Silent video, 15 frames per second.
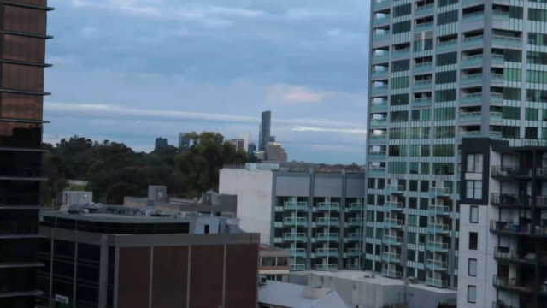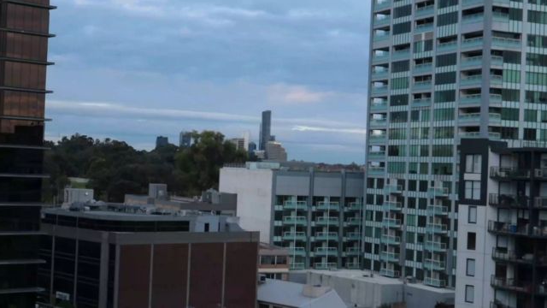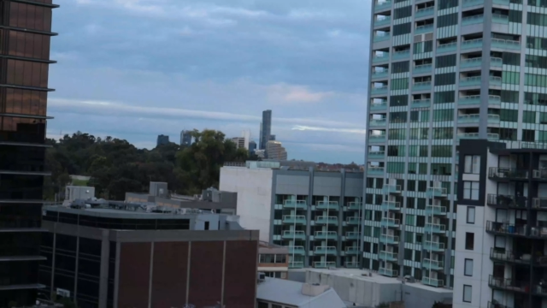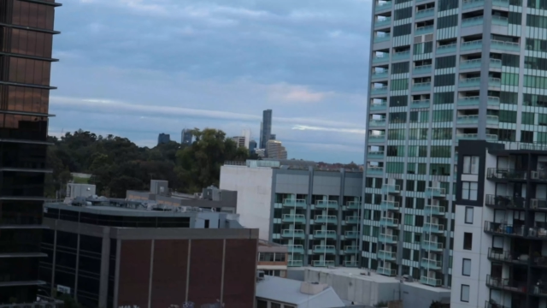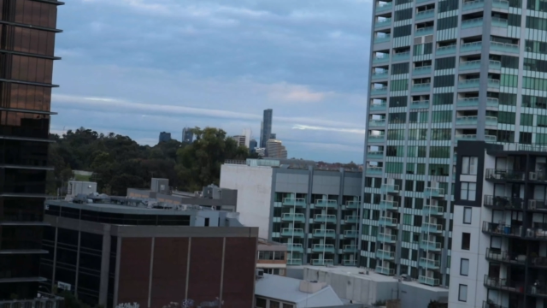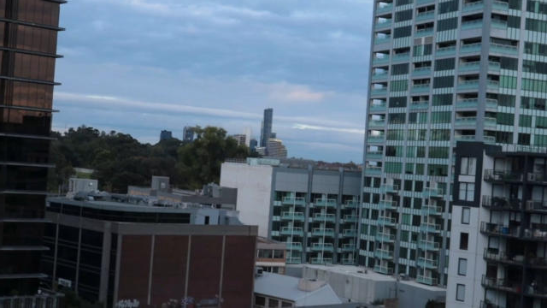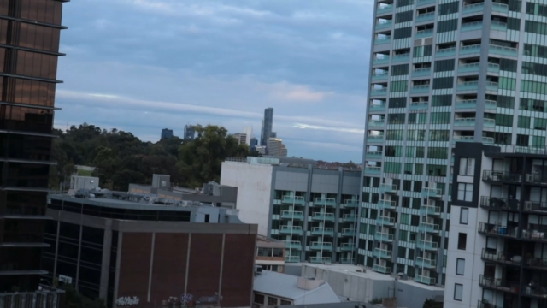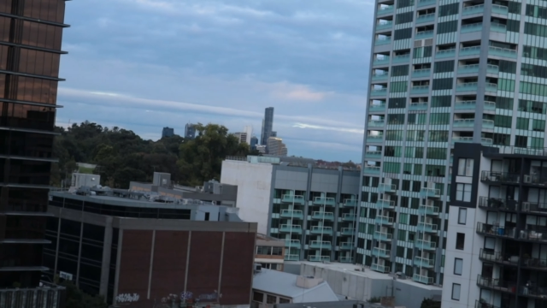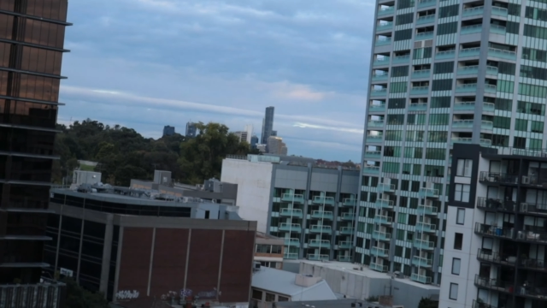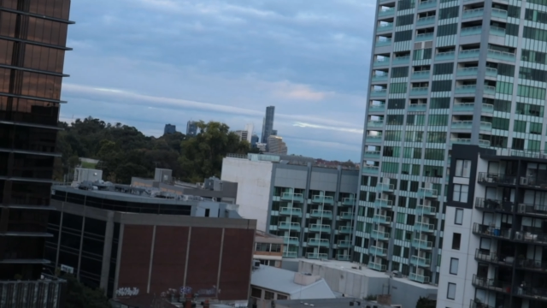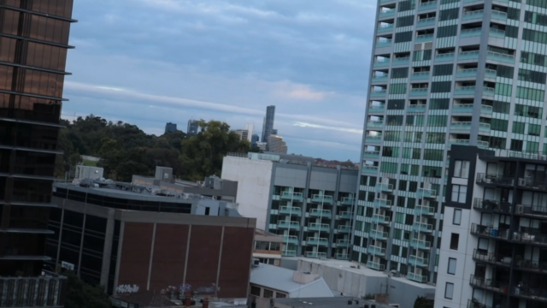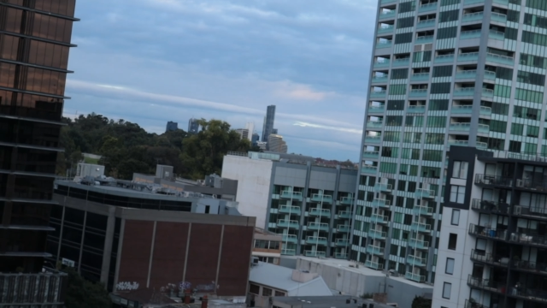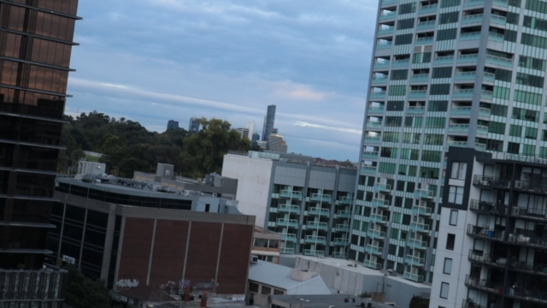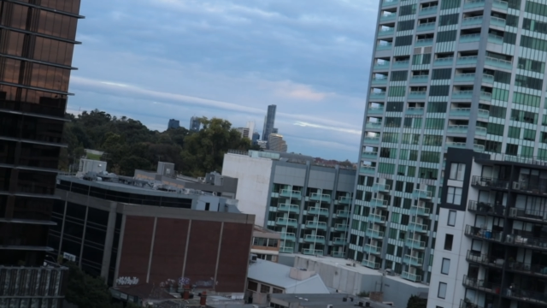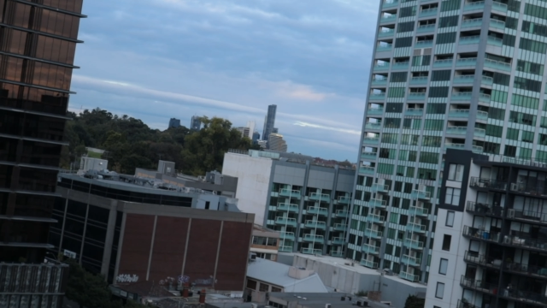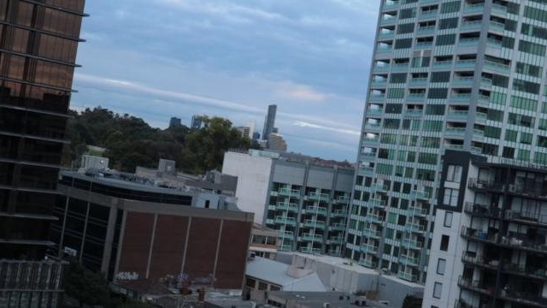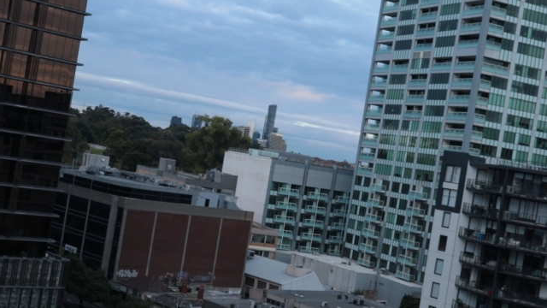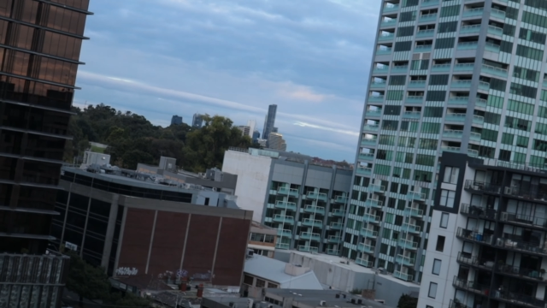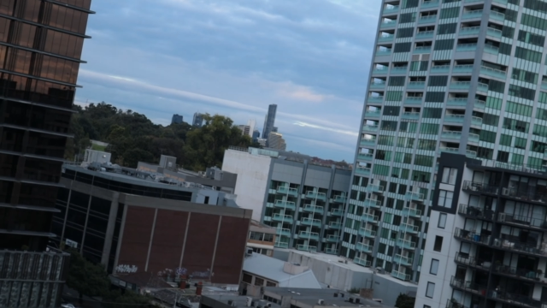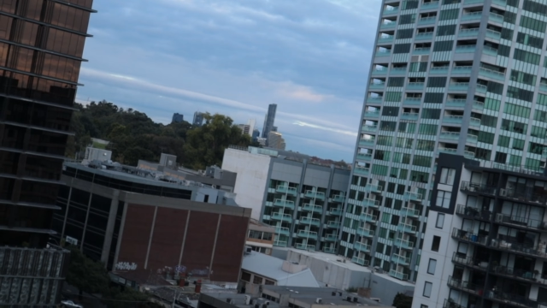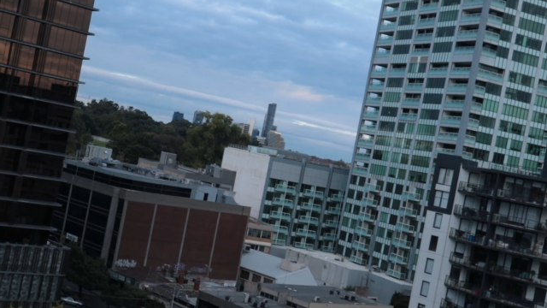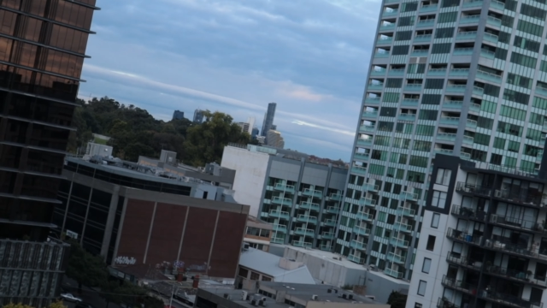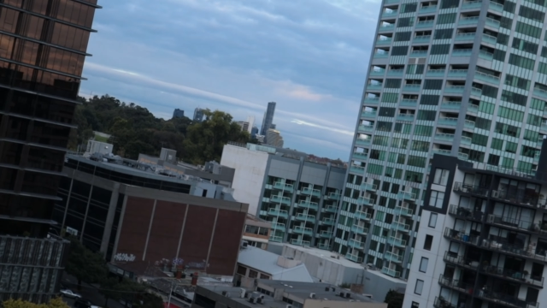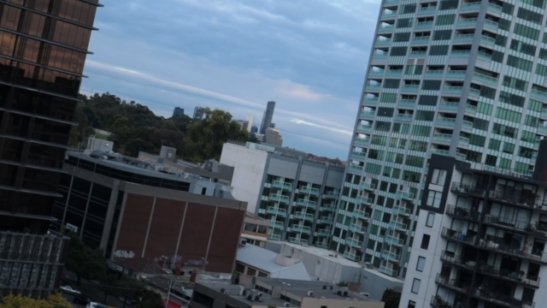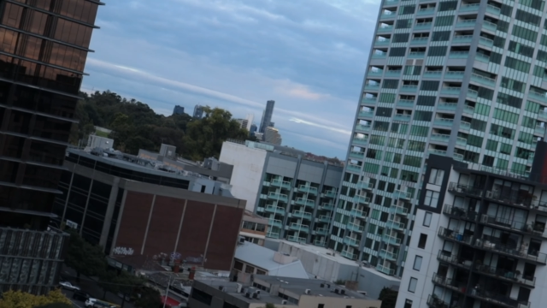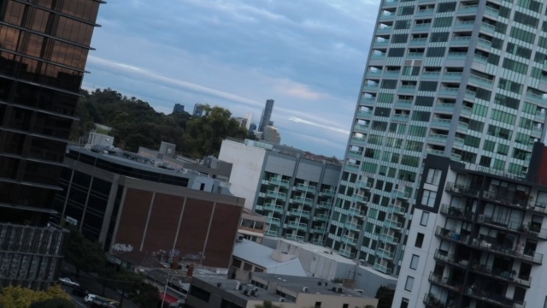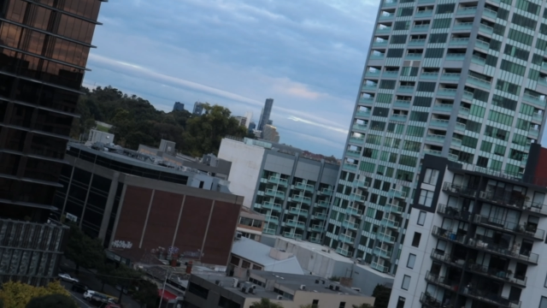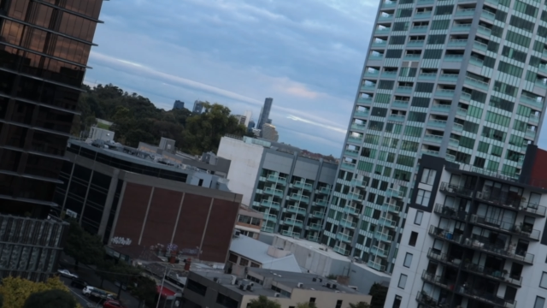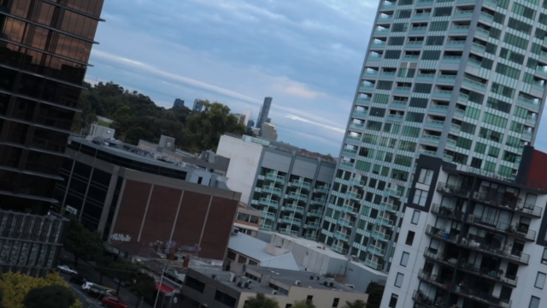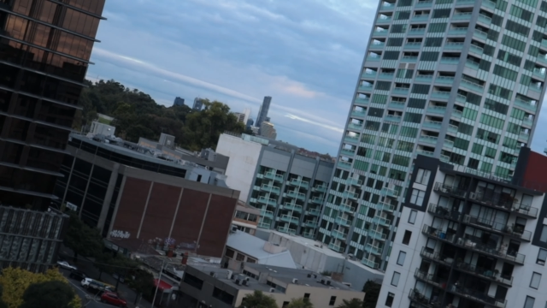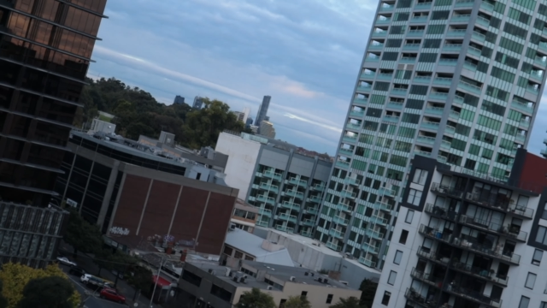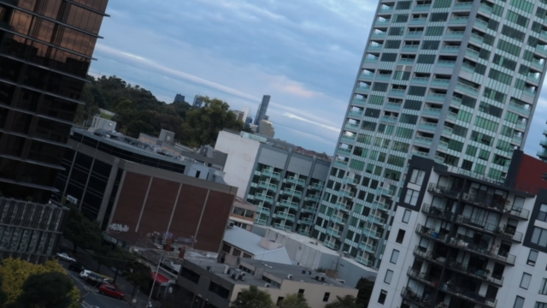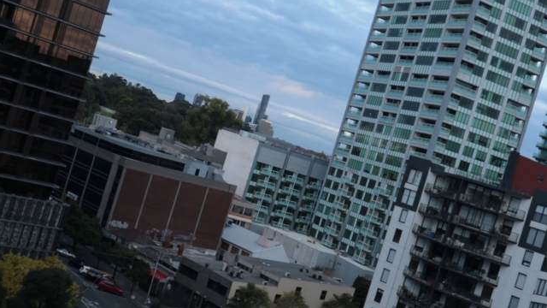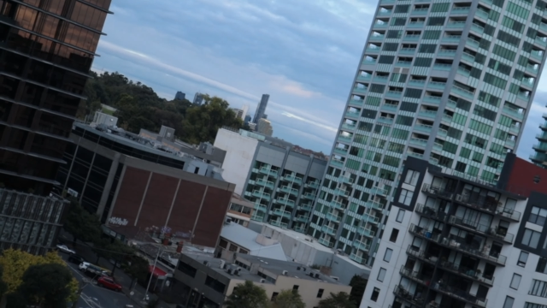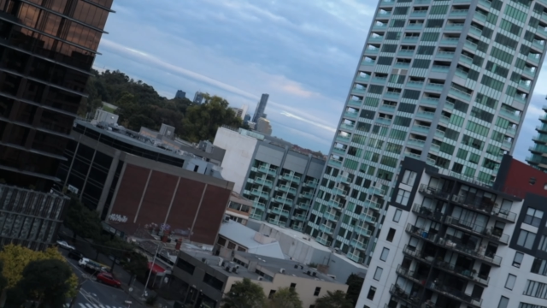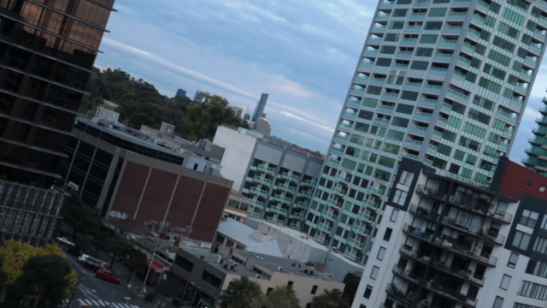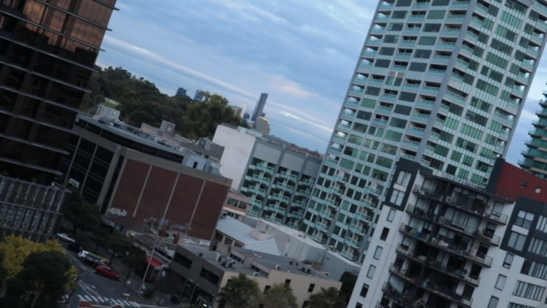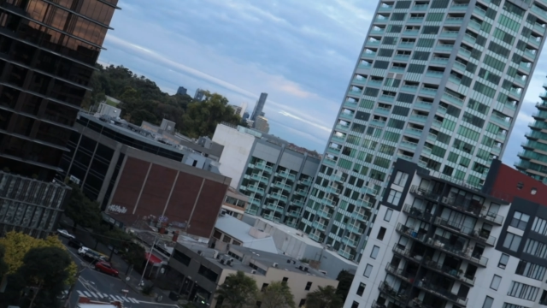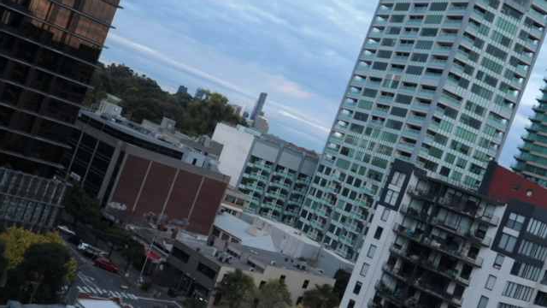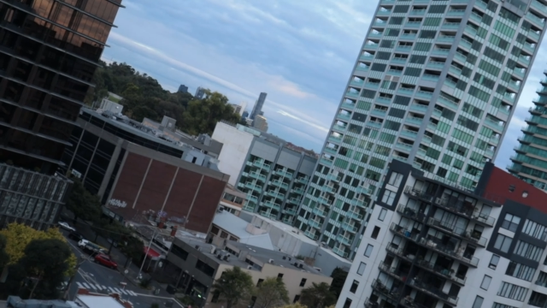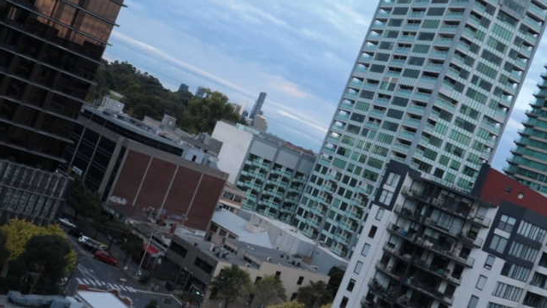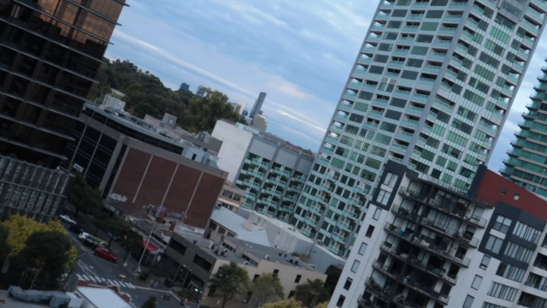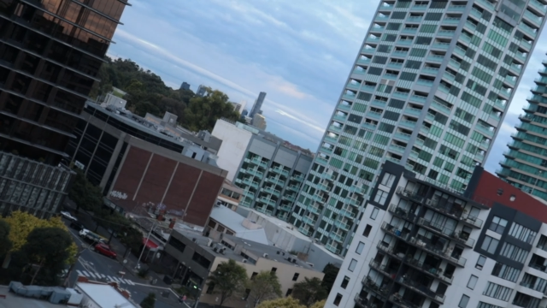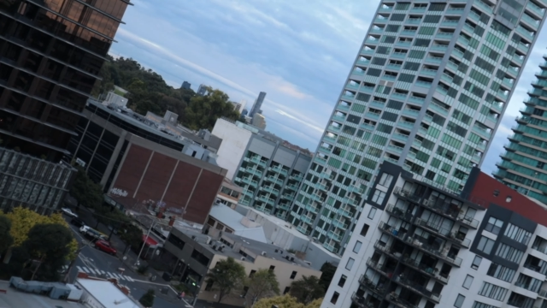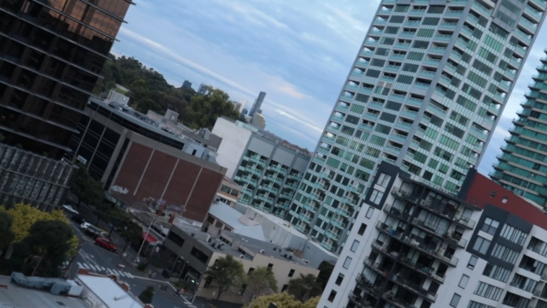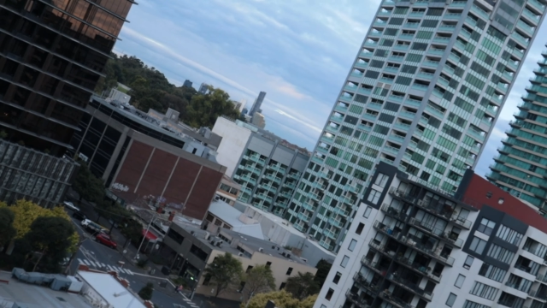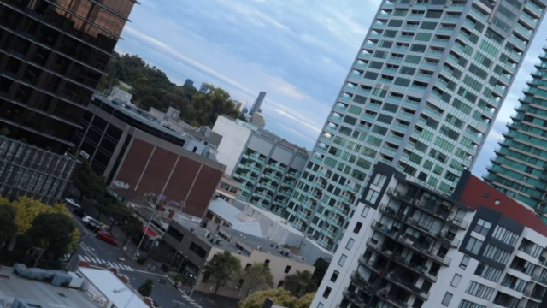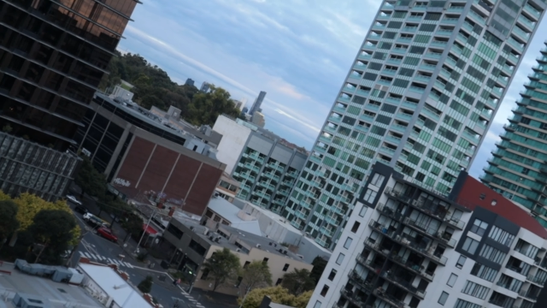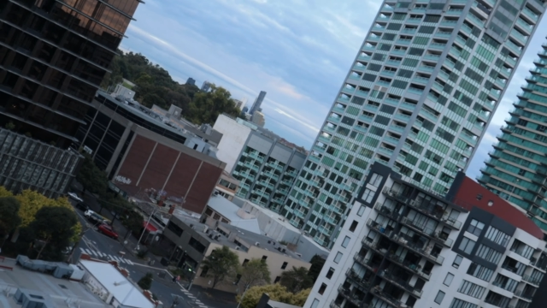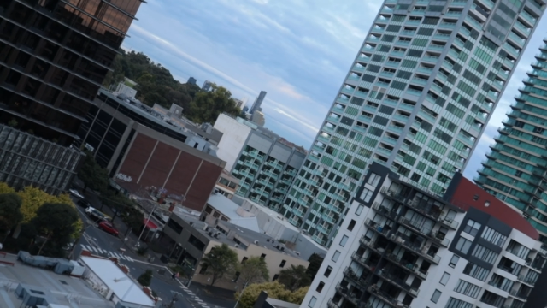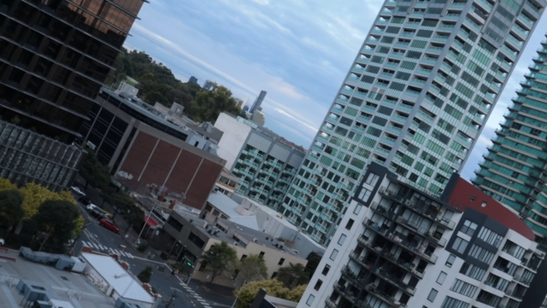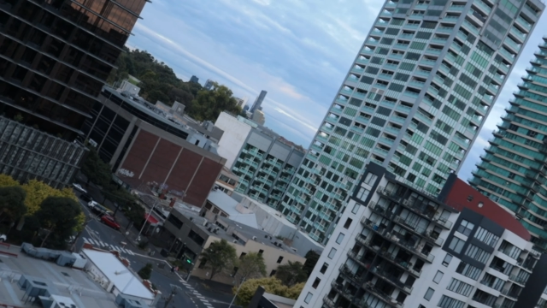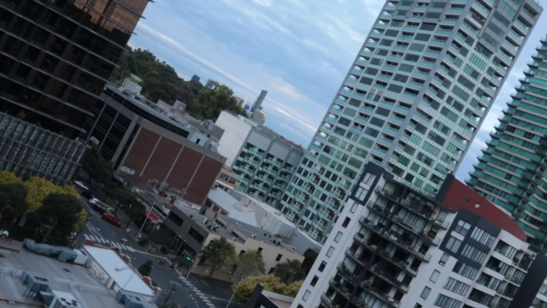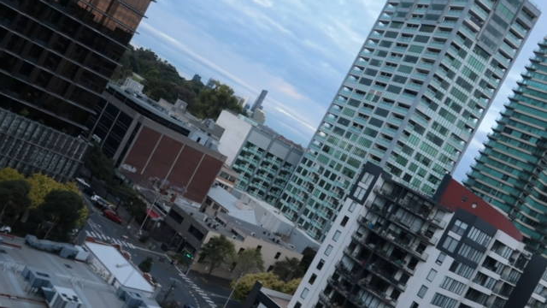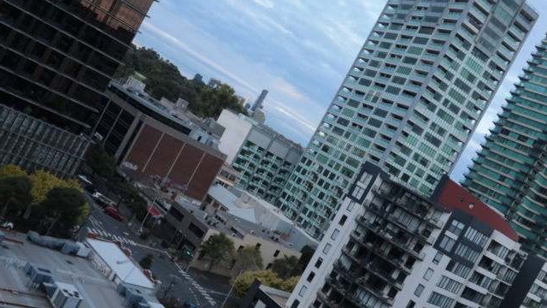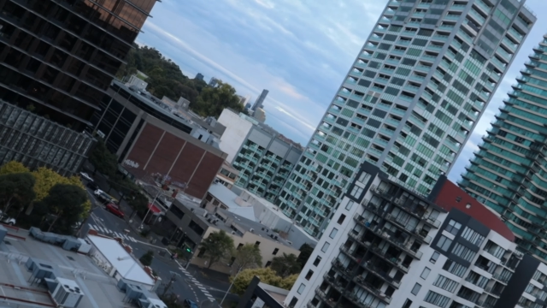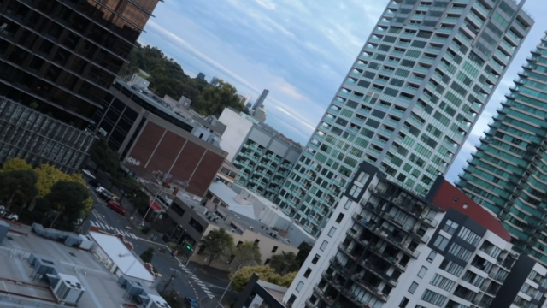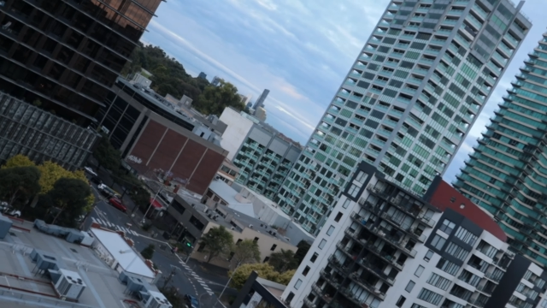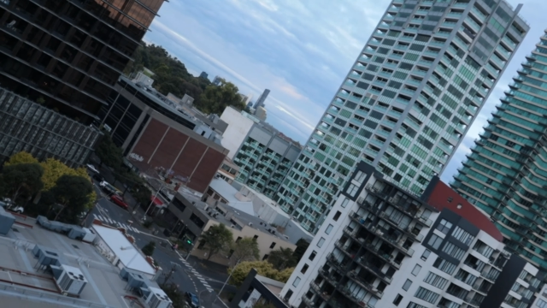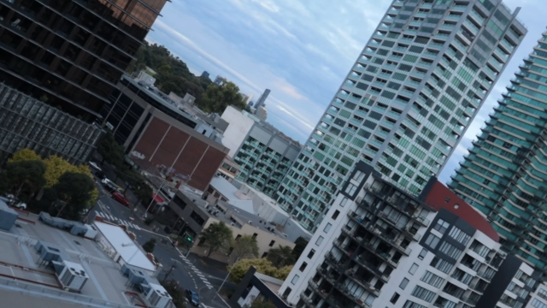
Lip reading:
(no speaker visible)